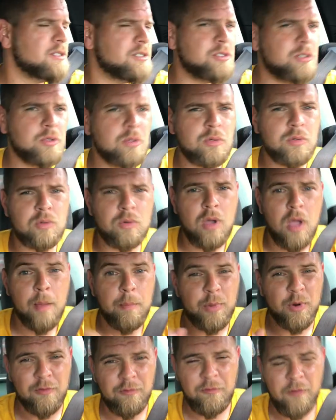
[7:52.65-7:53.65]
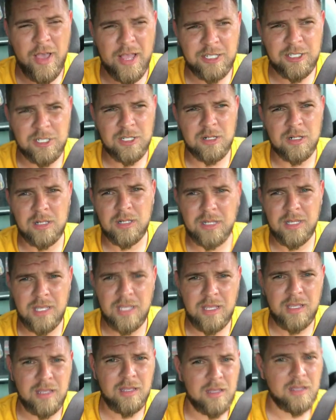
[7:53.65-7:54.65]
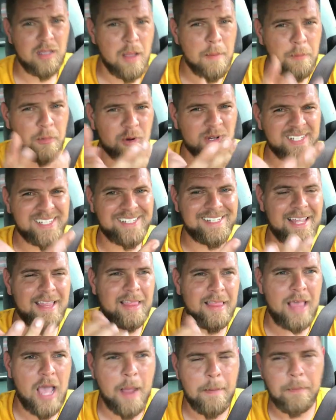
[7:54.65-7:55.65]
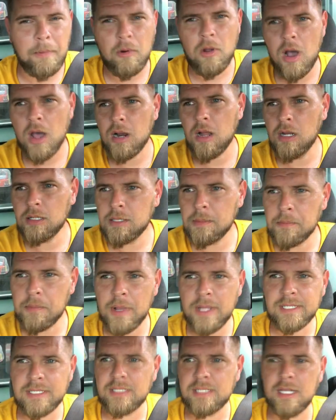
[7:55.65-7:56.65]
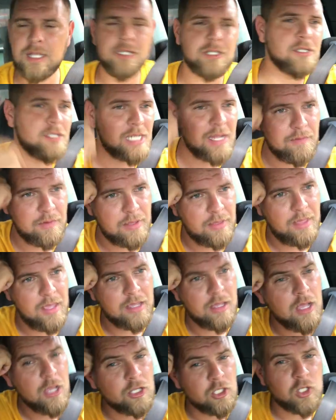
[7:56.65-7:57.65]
to professionally present that product, and presentations, everything.